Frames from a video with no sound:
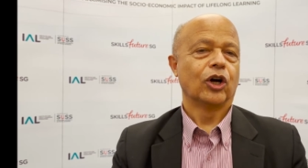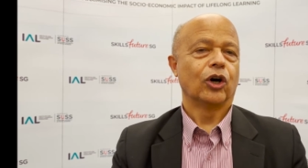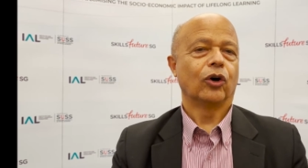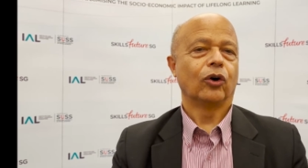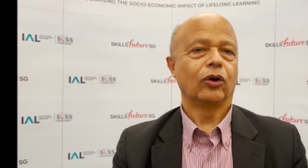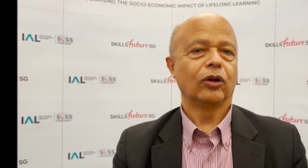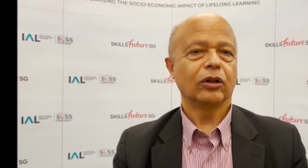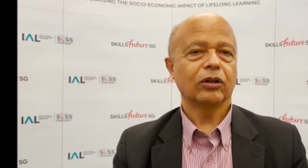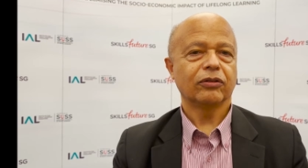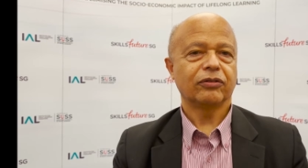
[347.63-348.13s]

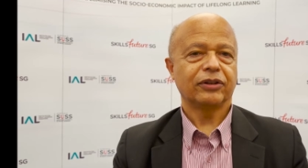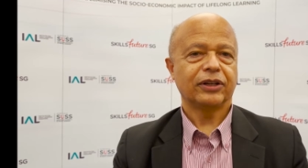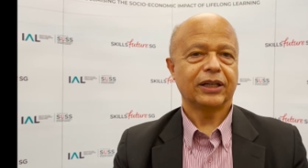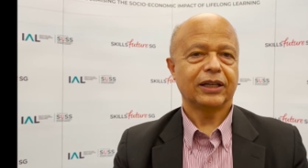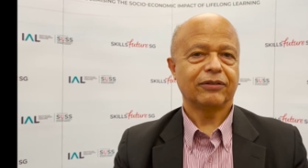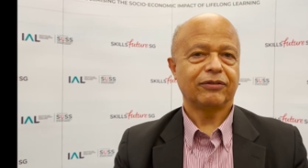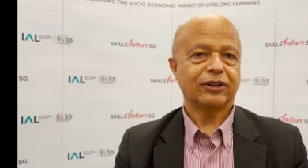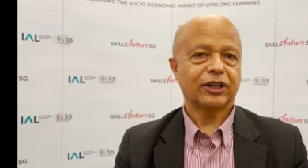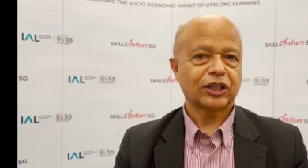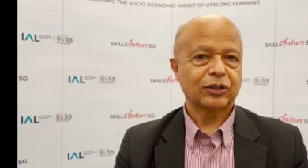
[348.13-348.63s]
all
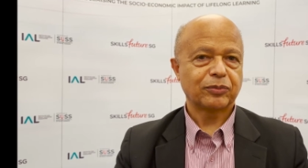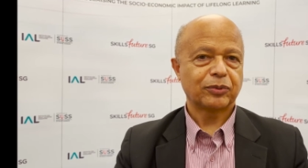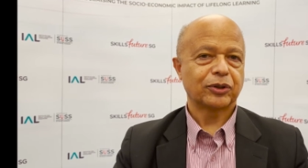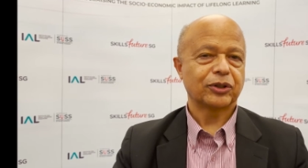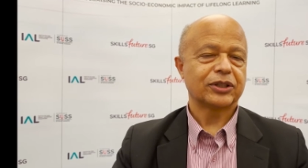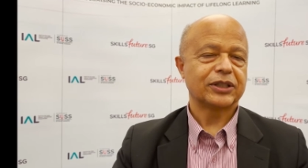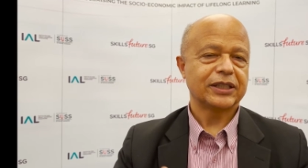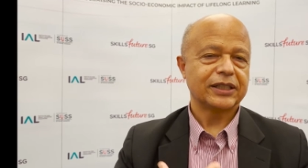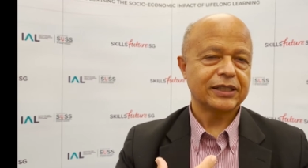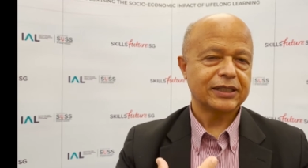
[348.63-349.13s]
the
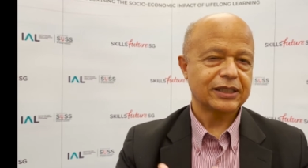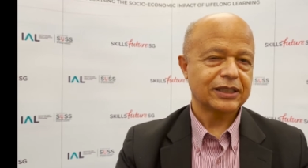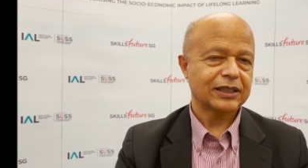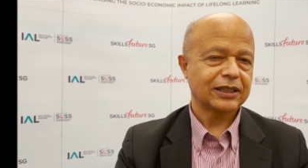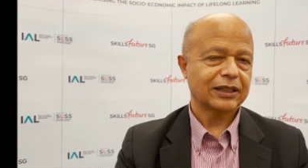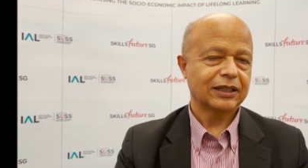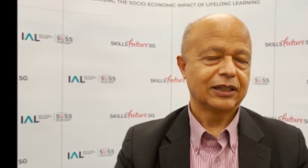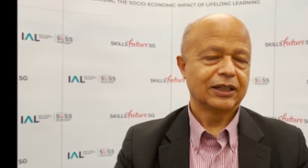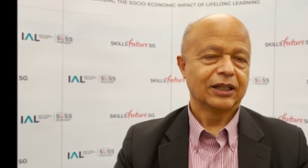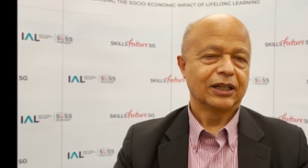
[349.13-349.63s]
expertise,
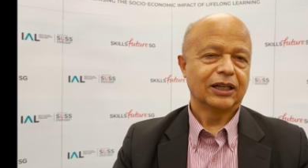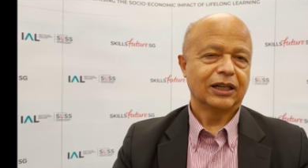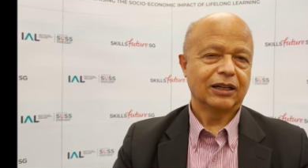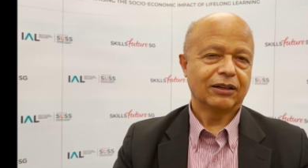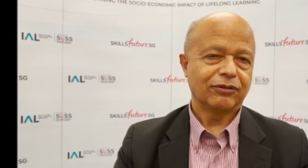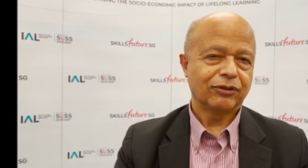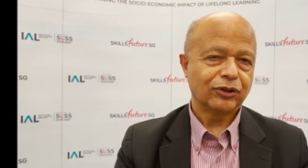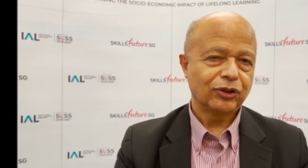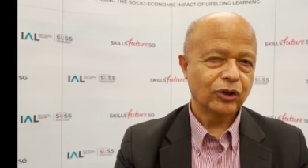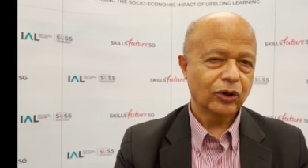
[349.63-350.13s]
the
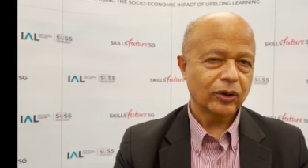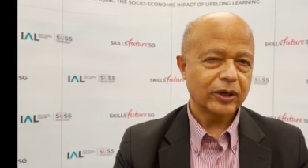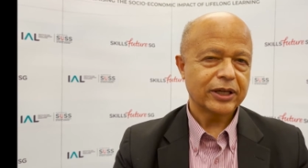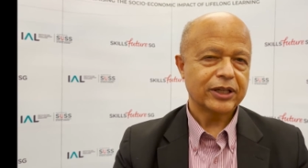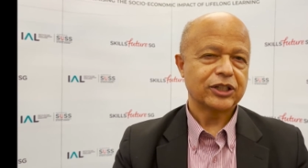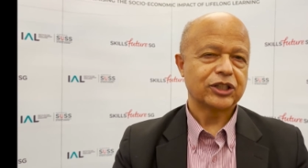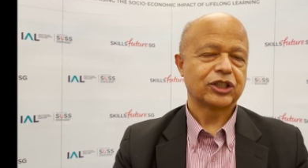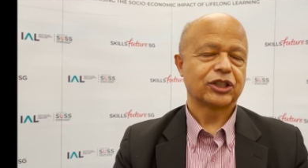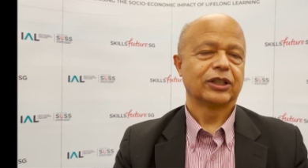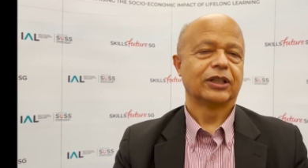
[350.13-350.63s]

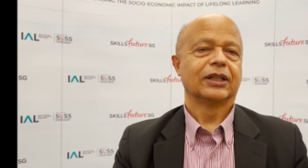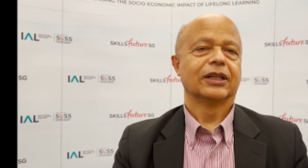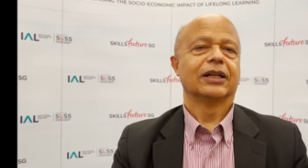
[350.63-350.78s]
knowledge